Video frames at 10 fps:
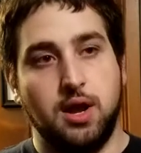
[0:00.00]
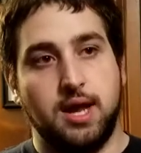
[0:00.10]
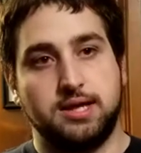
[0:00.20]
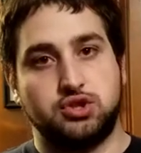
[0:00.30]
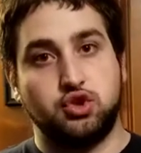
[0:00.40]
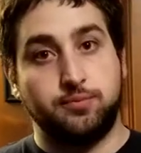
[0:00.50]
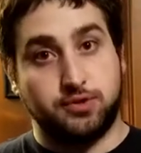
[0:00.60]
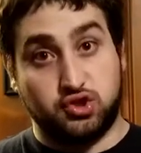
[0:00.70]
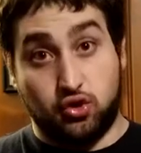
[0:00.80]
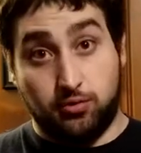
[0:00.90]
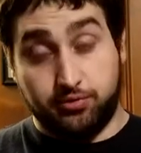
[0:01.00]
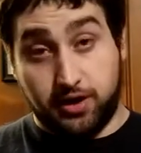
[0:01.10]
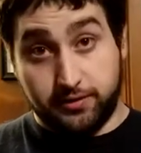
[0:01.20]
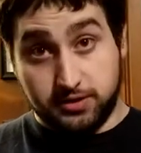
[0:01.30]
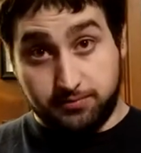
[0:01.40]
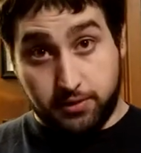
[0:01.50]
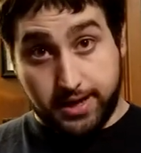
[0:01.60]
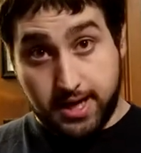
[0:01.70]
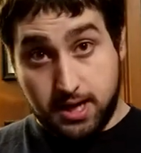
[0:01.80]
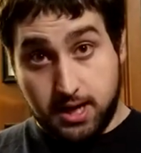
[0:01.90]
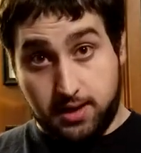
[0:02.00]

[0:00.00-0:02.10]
and Super Soul Brothers played,